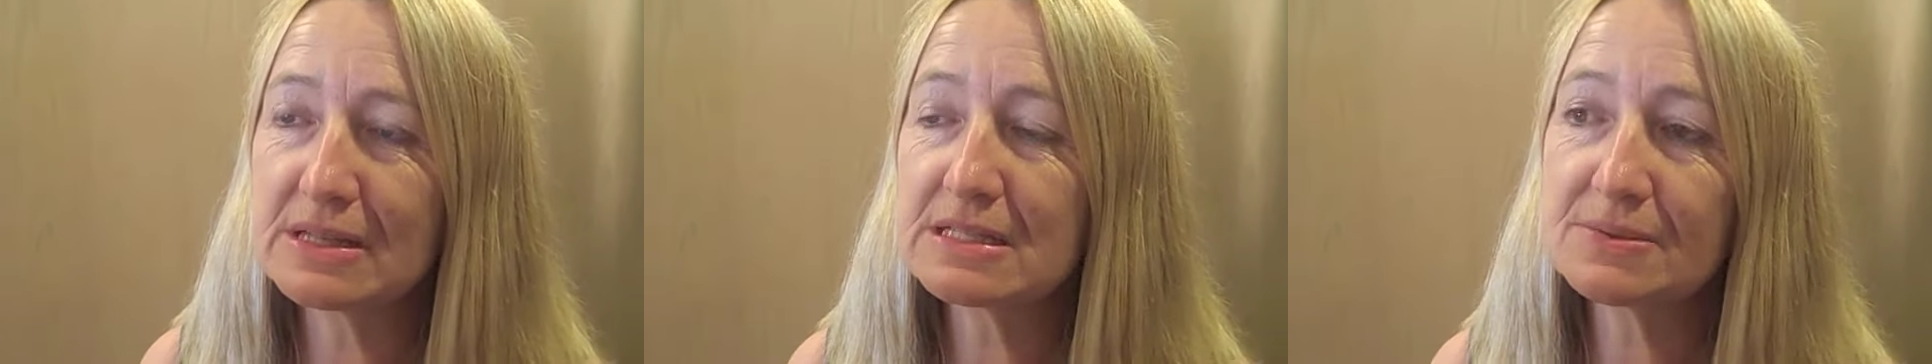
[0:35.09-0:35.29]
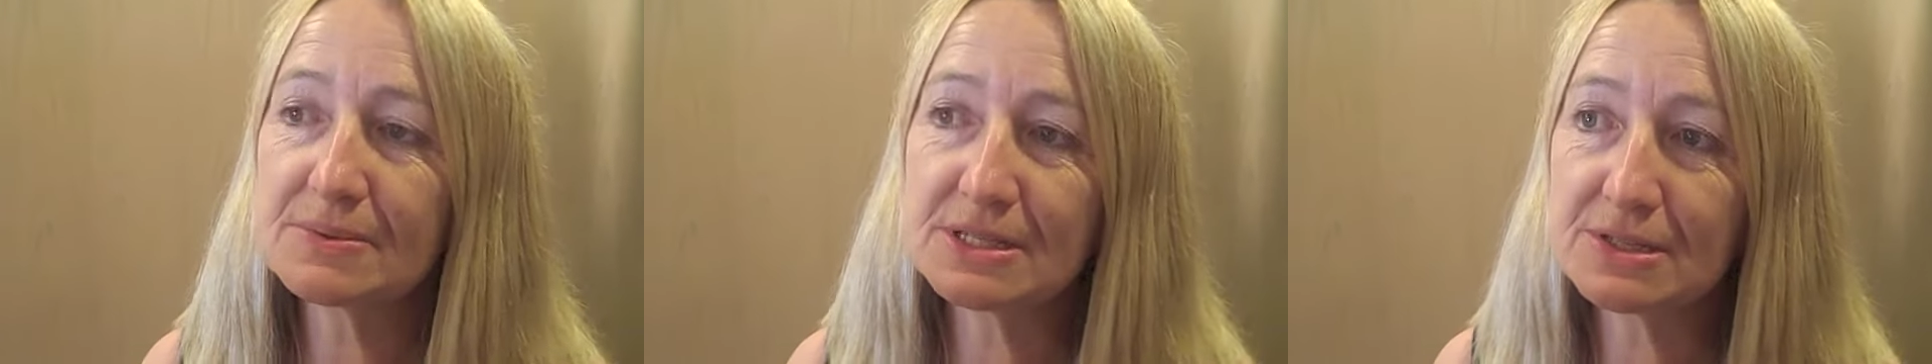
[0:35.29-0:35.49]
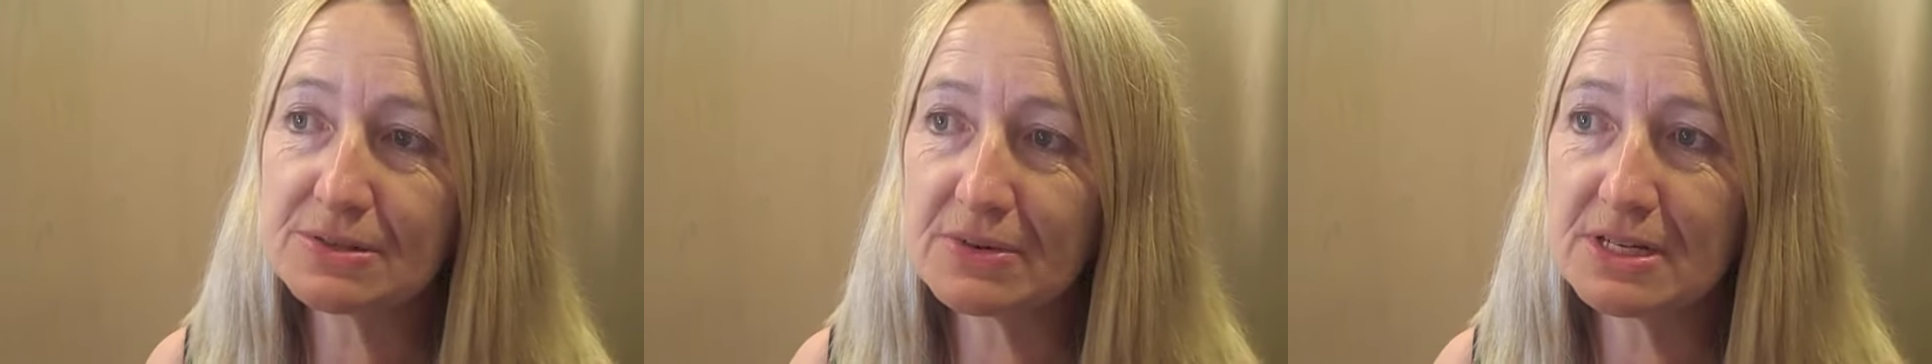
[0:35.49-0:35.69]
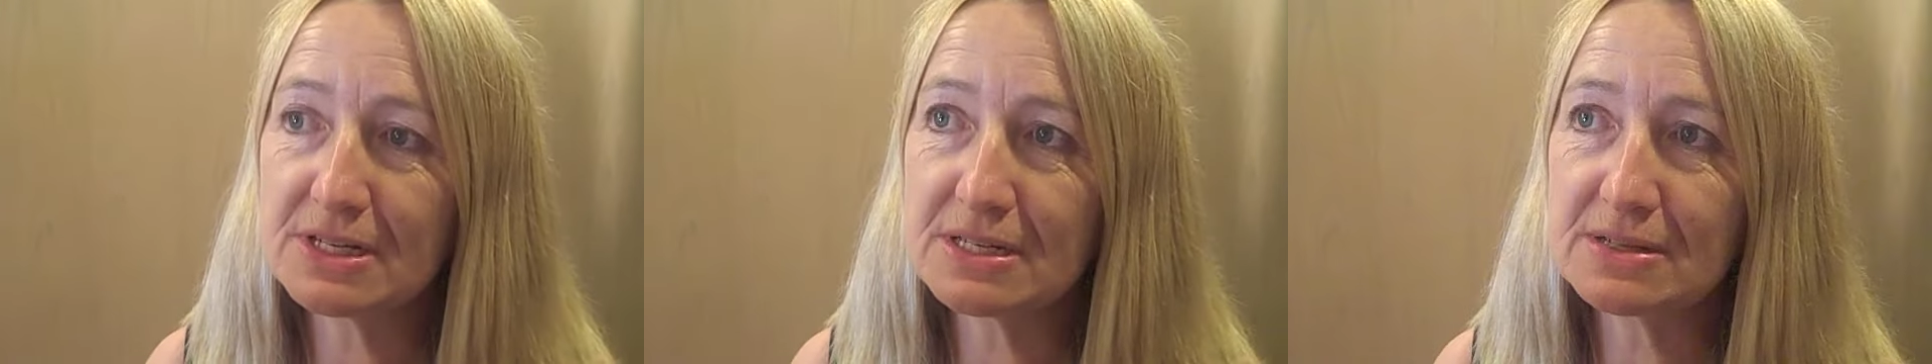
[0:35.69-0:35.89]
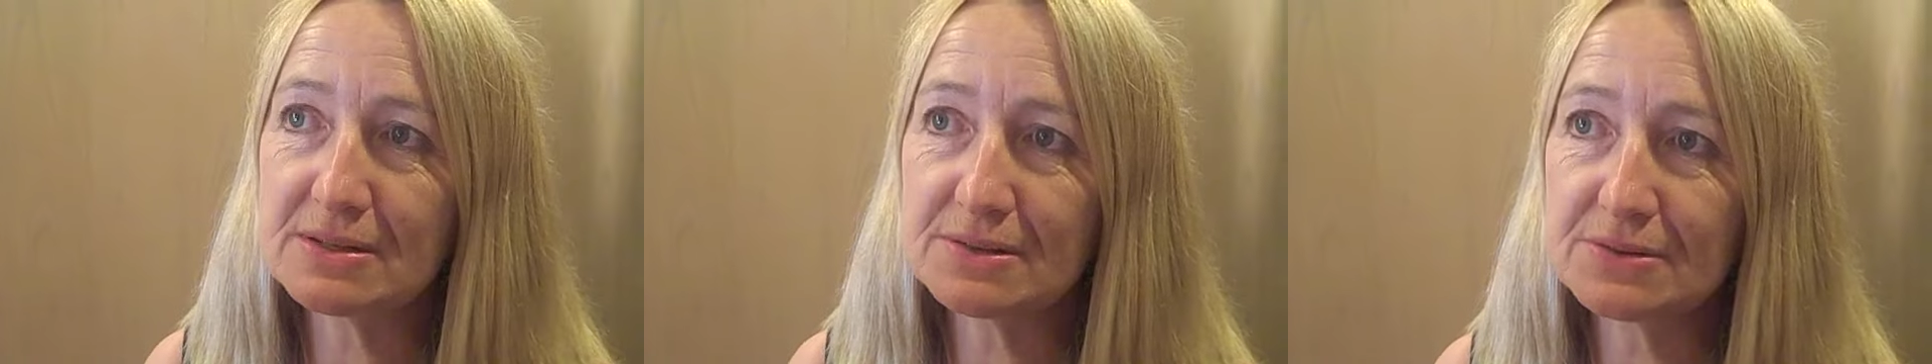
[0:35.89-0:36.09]
that's why Screen
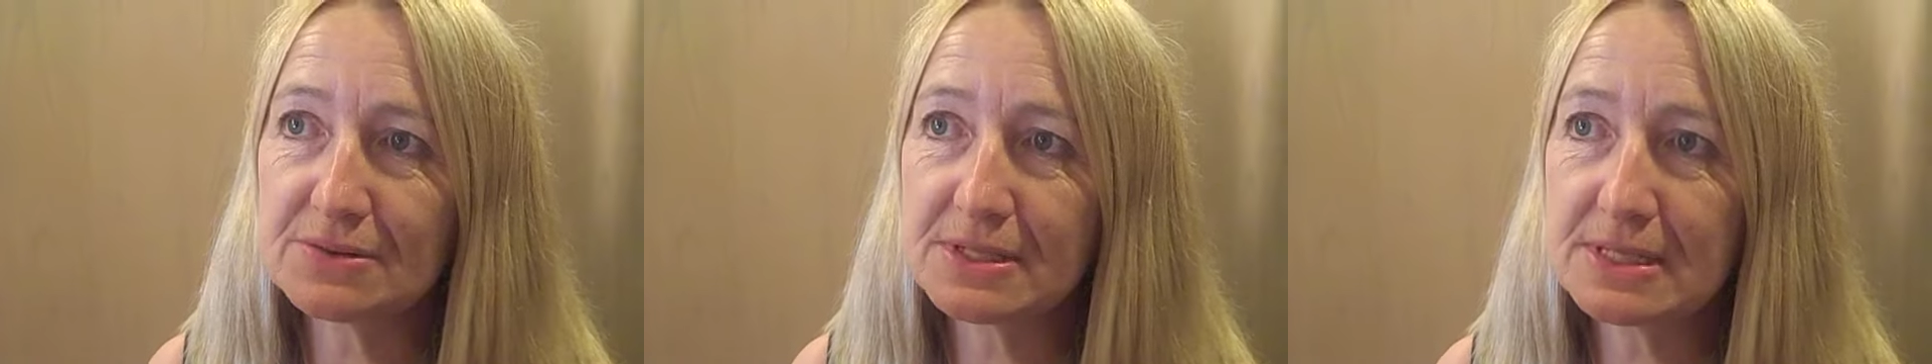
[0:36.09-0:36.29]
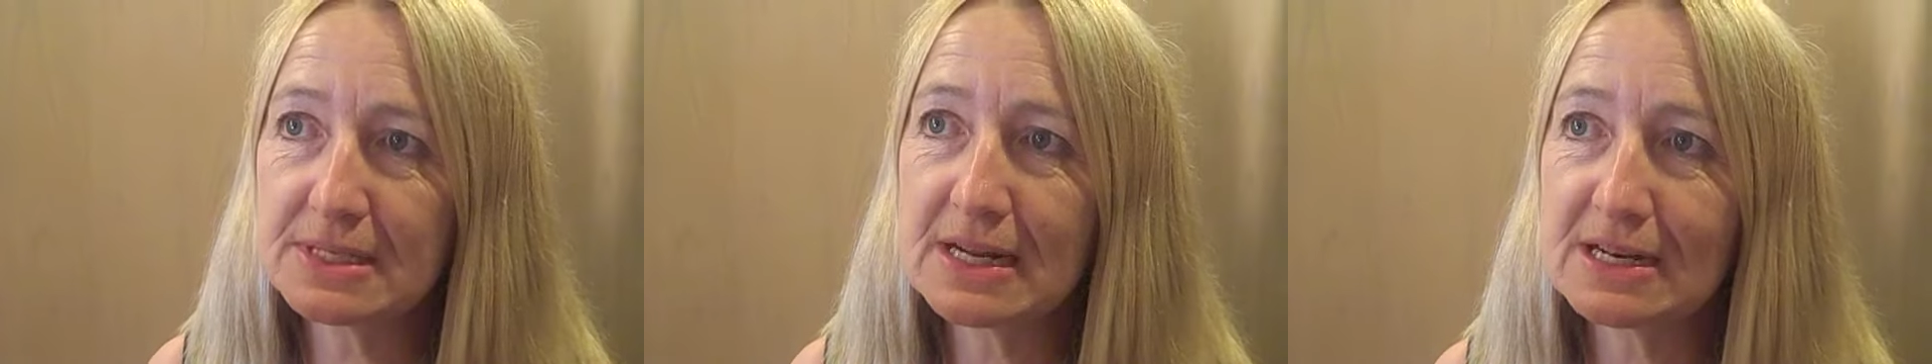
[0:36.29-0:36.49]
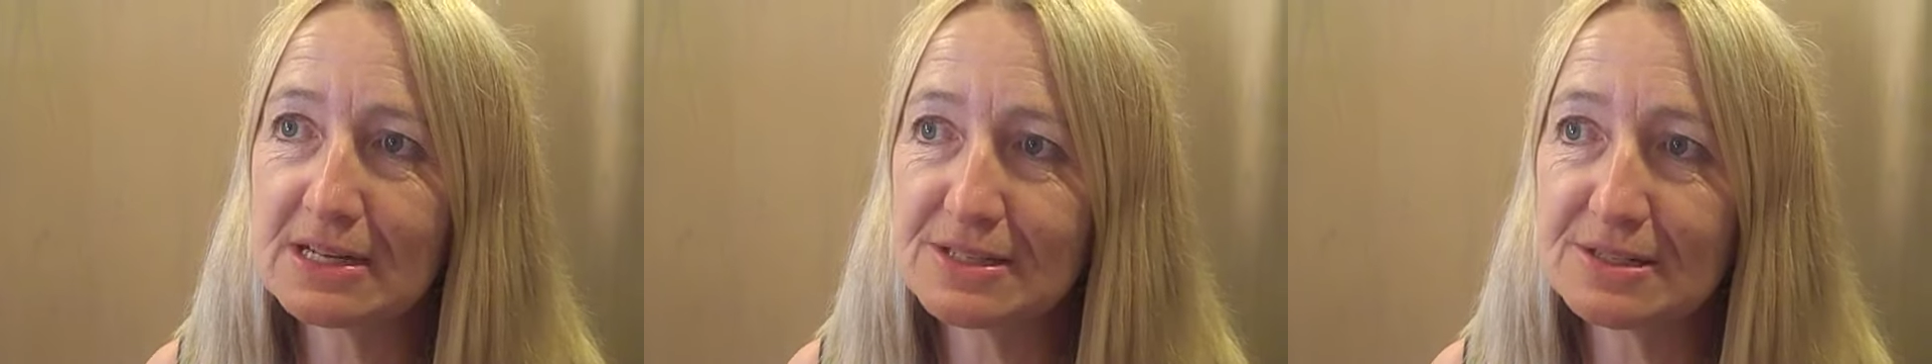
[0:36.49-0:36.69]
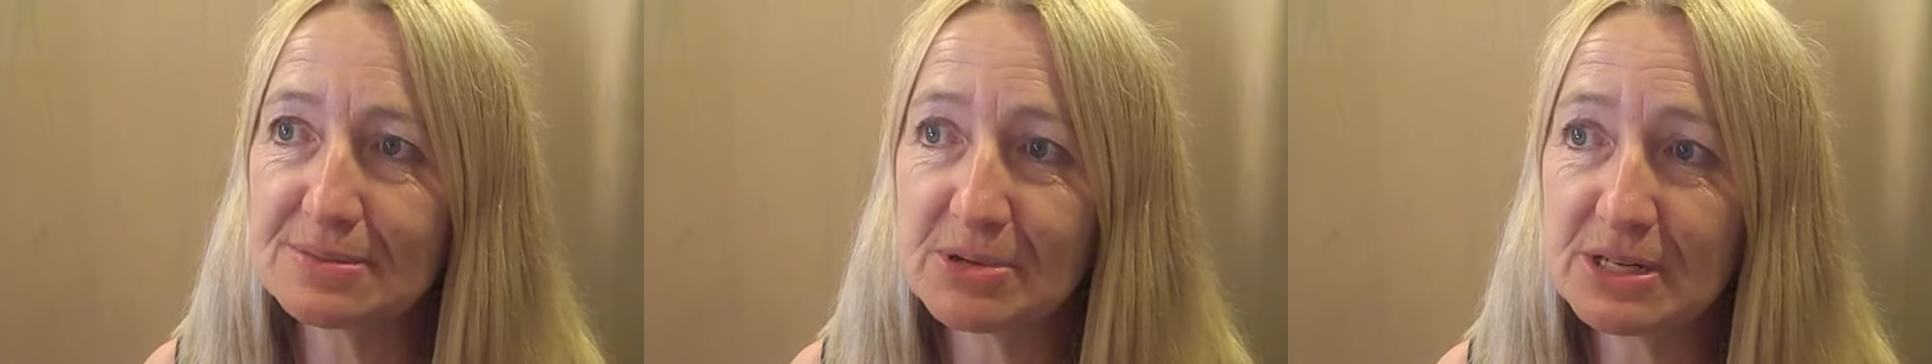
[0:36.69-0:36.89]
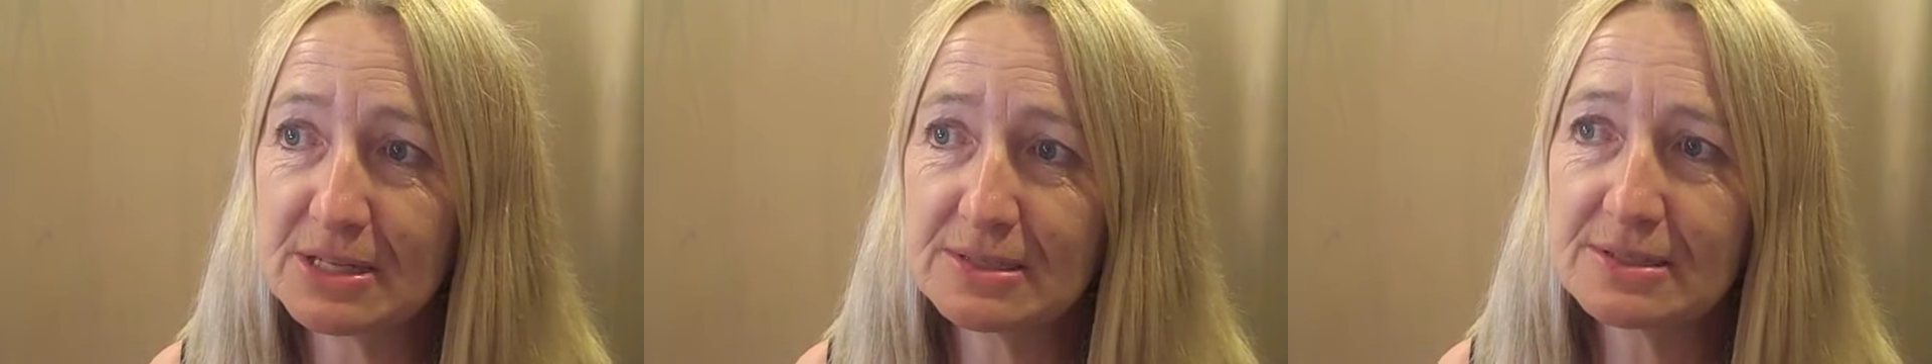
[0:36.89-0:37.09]
Territory is in Alice
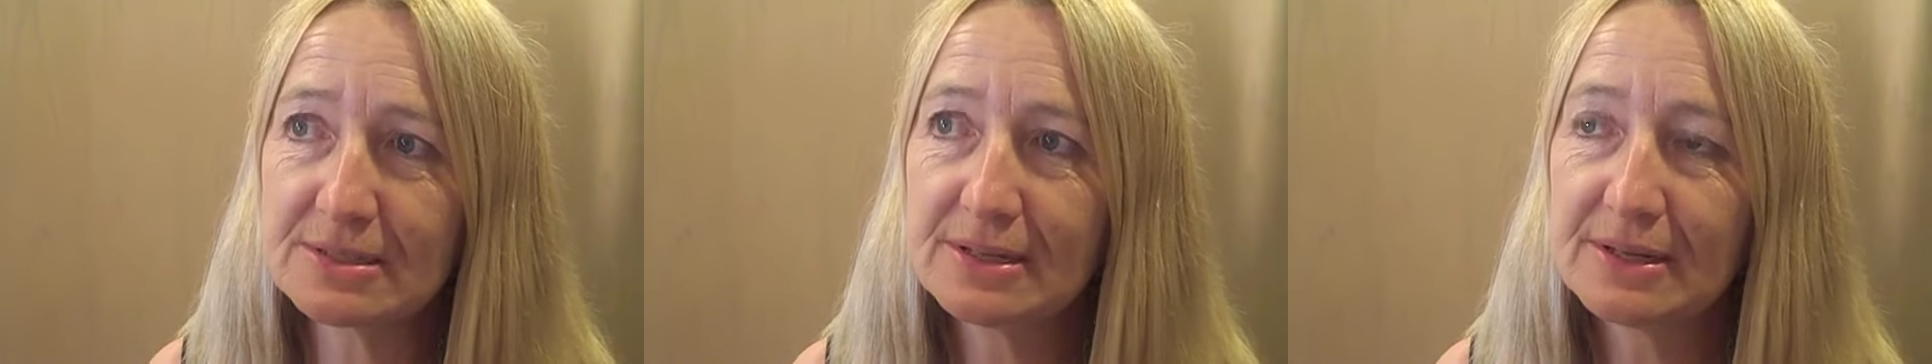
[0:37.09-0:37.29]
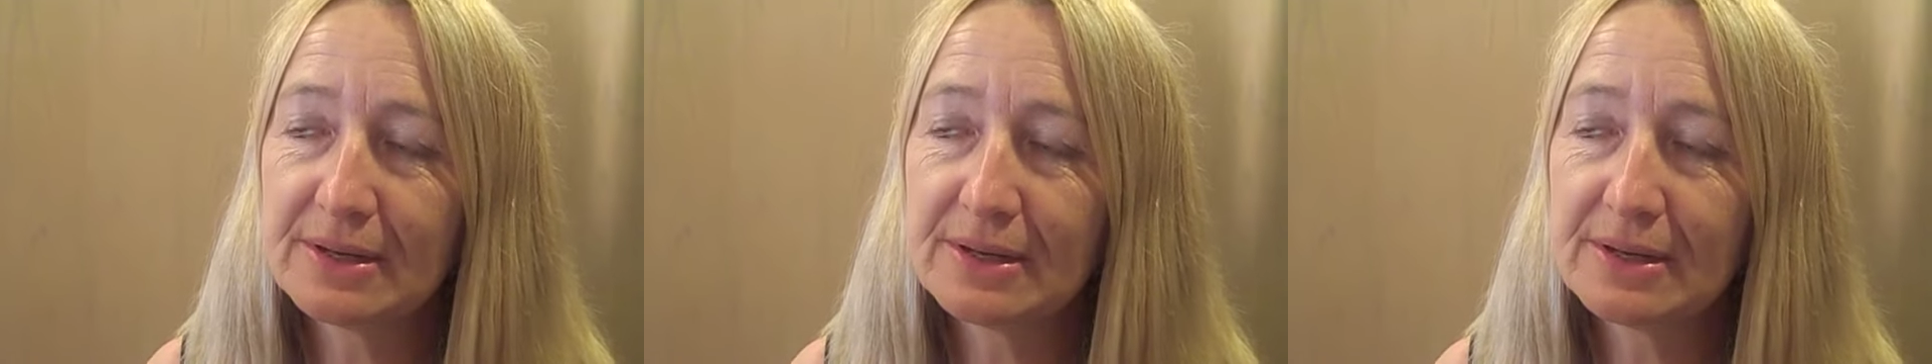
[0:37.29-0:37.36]
Springs